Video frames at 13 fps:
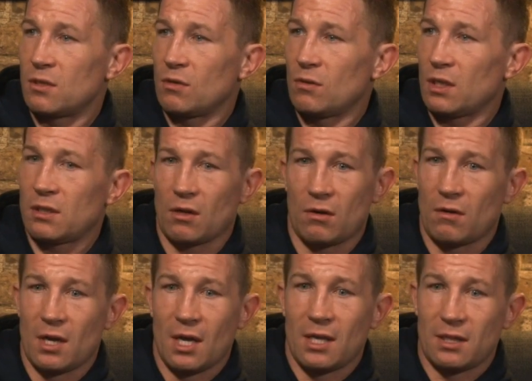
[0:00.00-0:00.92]
You know, like
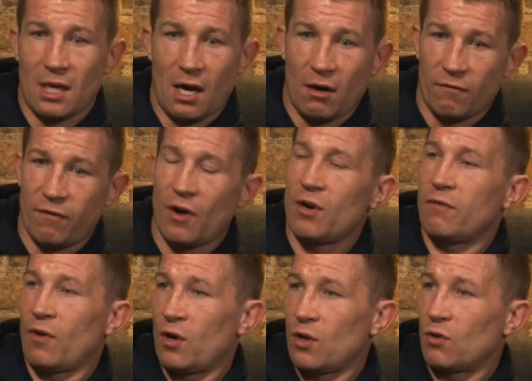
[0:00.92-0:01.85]
they're they are very
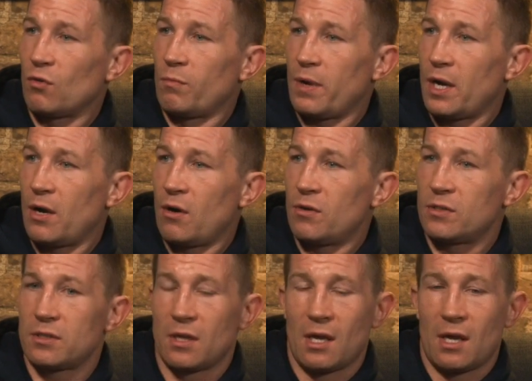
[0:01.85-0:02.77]
very good
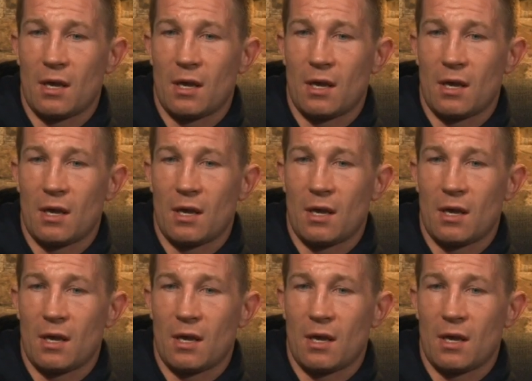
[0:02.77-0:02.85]
players.